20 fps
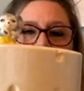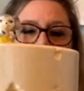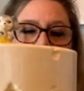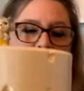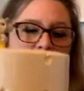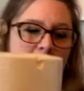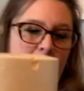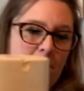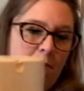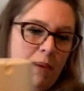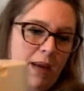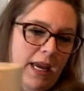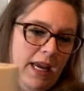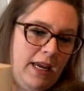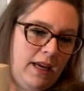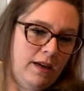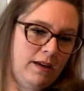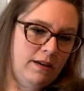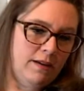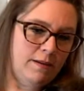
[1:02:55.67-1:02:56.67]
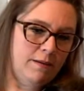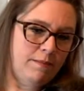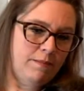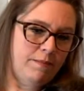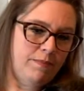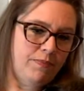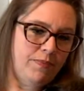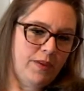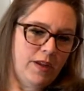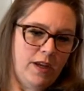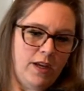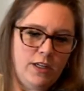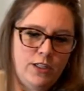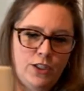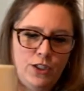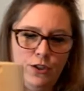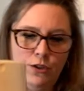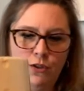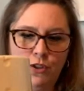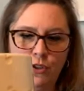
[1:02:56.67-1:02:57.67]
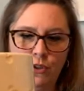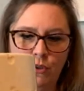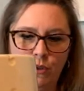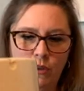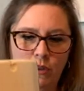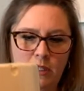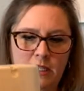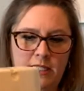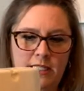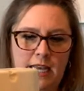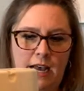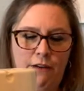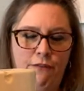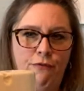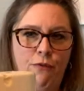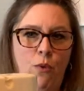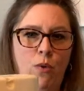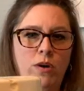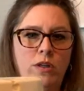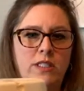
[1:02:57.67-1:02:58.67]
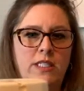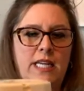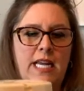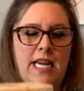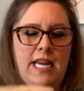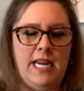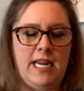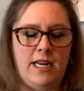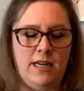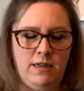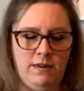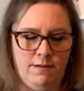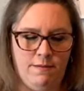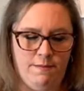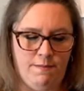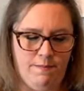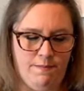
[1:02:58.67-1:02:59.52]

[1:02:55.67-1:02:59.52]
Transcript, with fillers: as it can be. Susical is at 14.